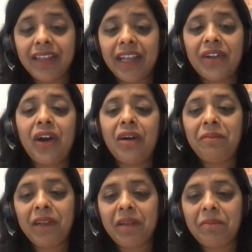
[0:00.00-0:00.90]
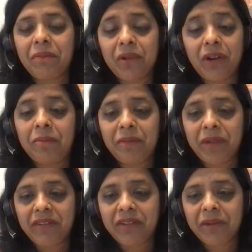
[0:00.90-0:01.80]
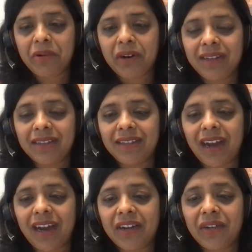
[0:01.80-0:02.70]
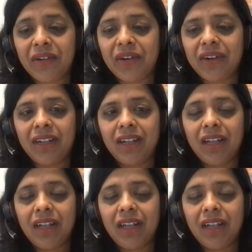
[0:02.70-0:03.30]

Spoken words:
Their complementary products are your